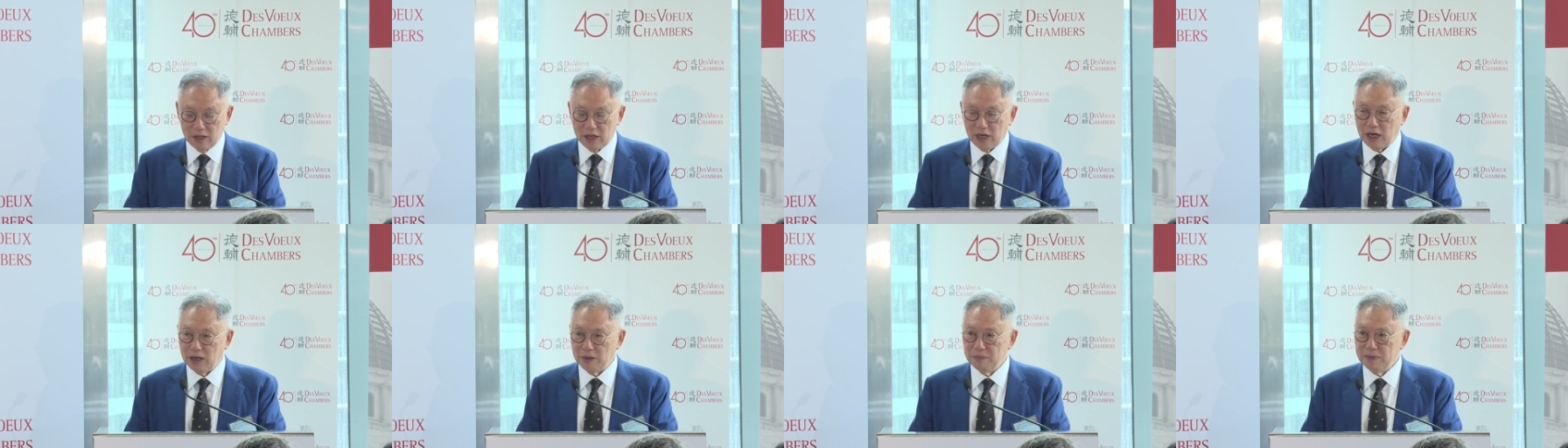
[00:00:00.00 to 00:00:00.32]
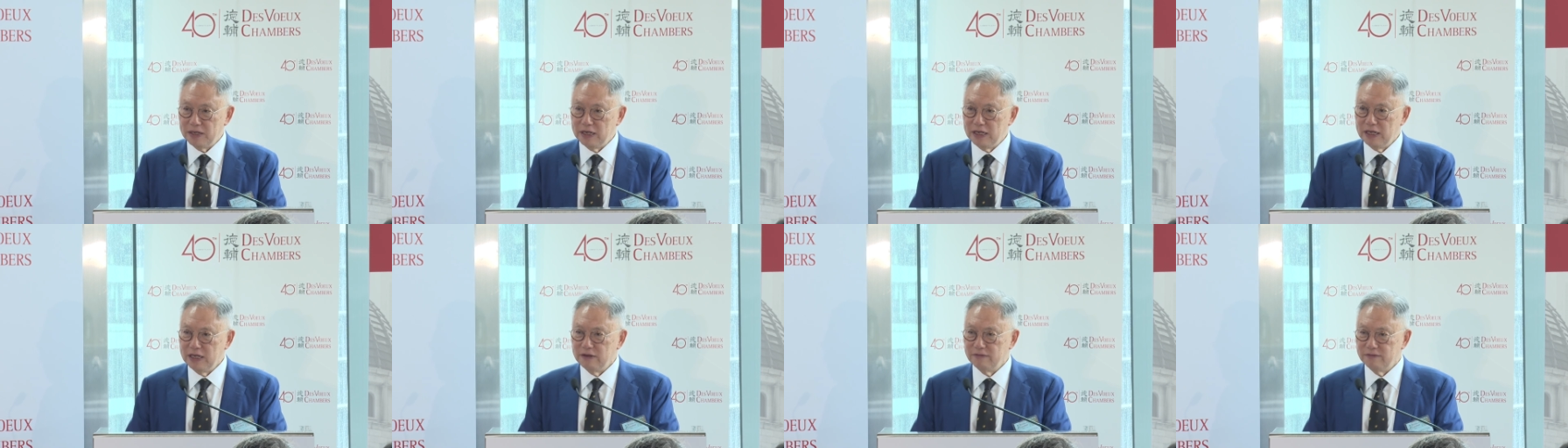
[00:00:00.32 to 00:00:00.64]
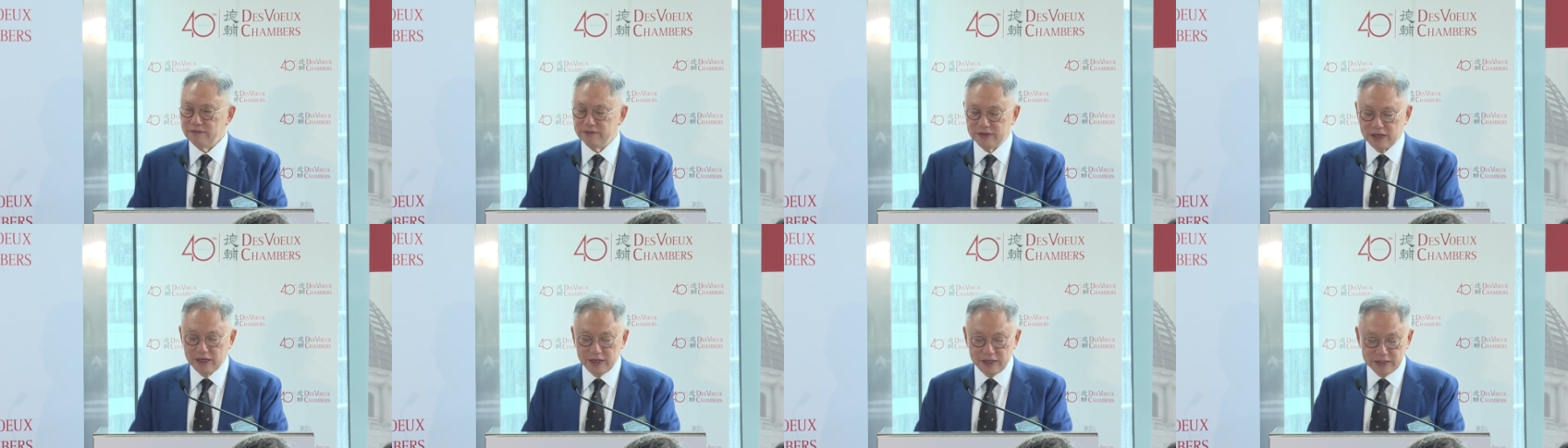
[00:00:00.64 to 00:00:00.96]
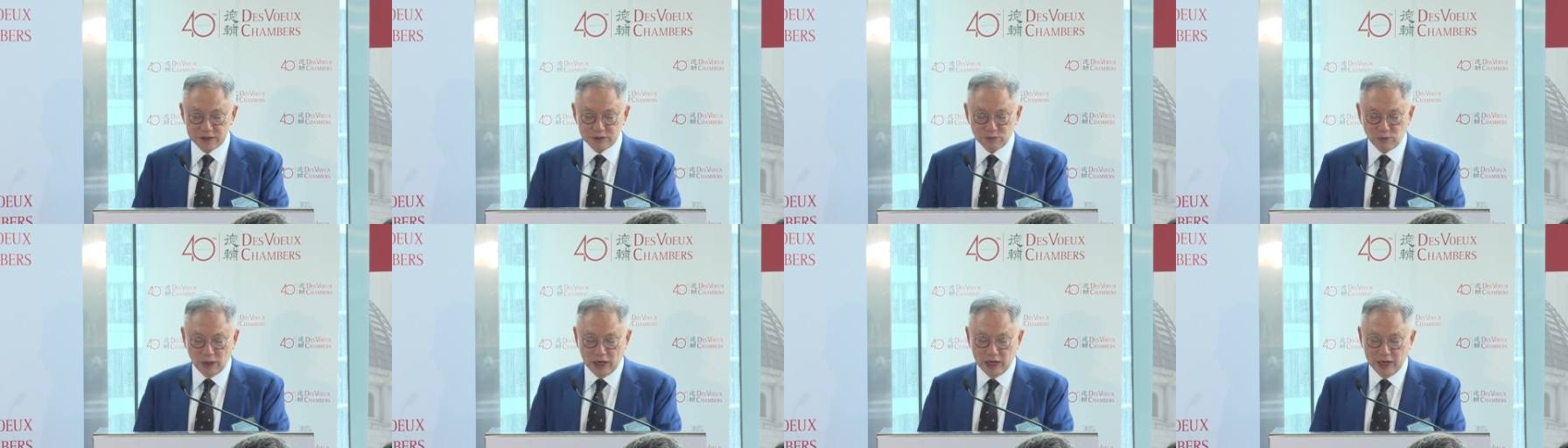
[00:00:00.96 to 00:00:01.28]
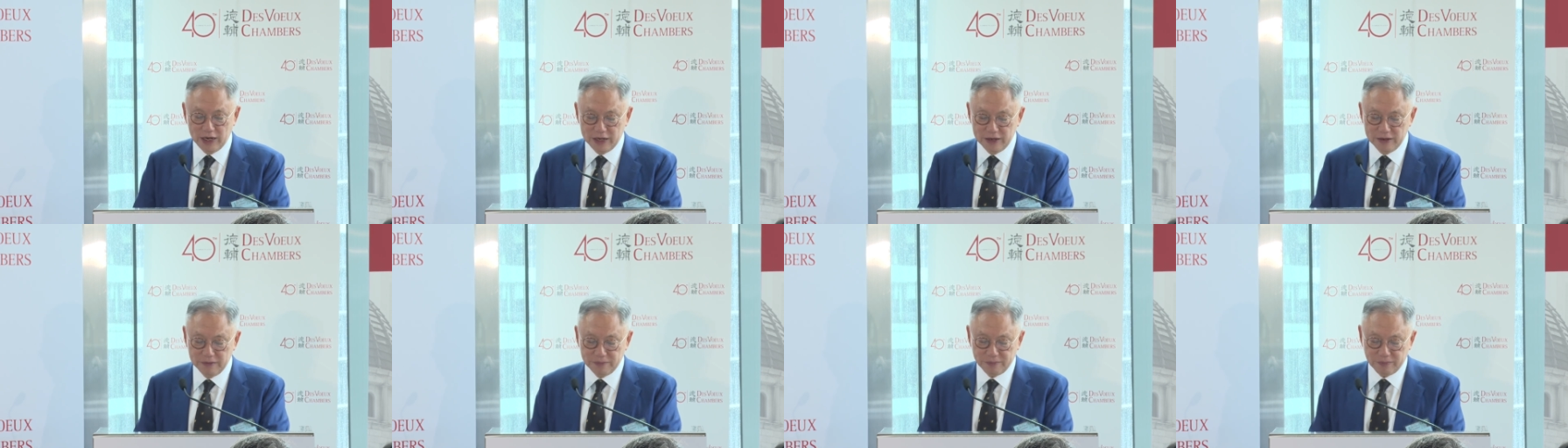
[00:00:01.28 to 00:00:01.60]
I believe that is
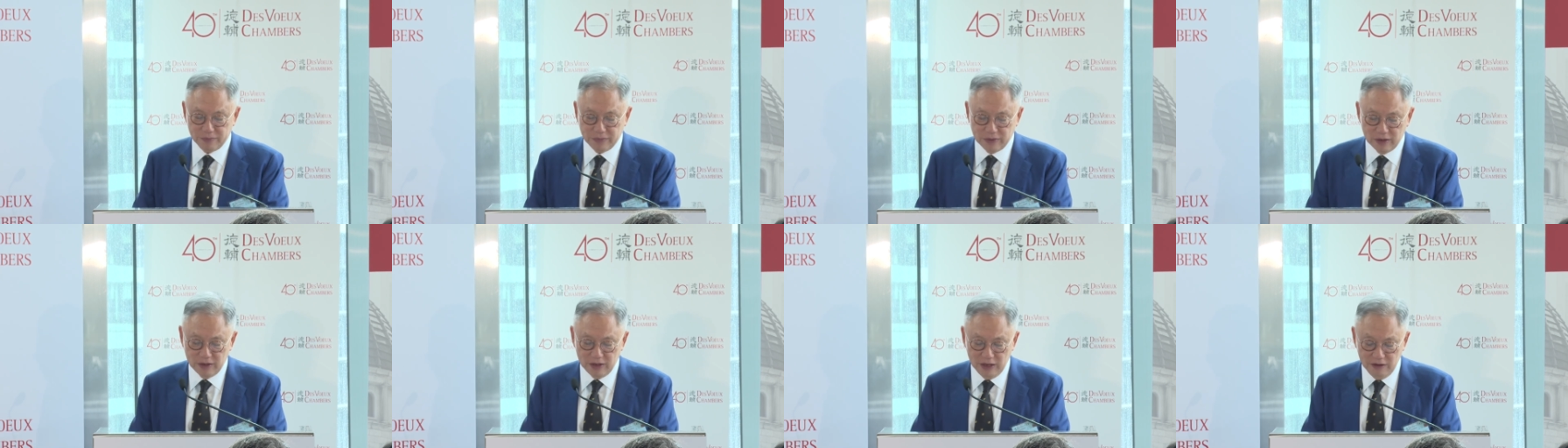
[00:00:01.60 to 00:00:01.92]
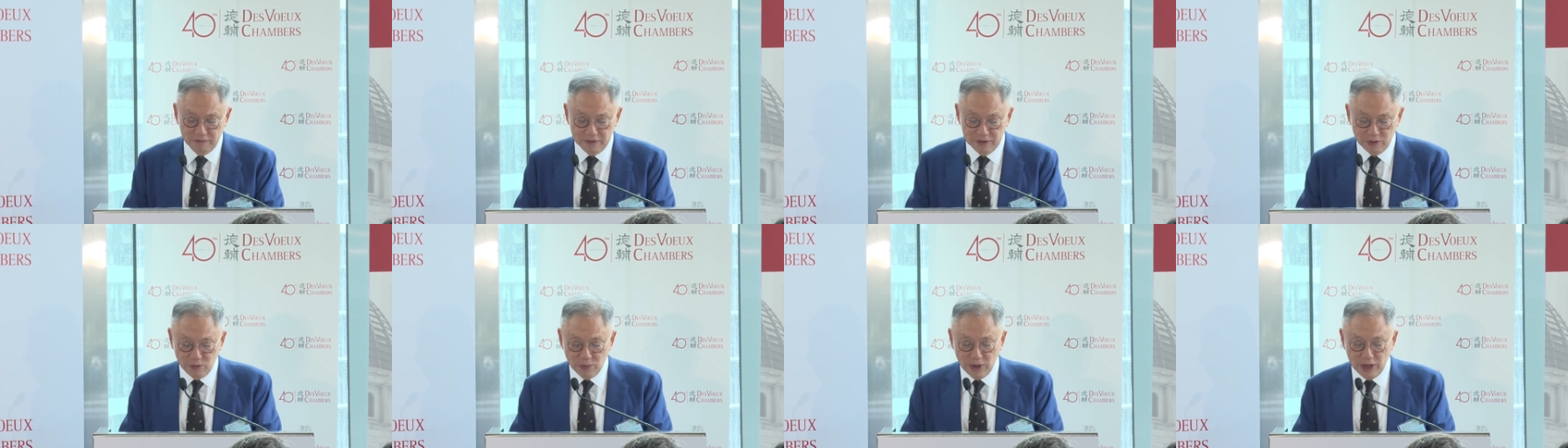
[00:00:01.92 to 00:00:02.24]
why, even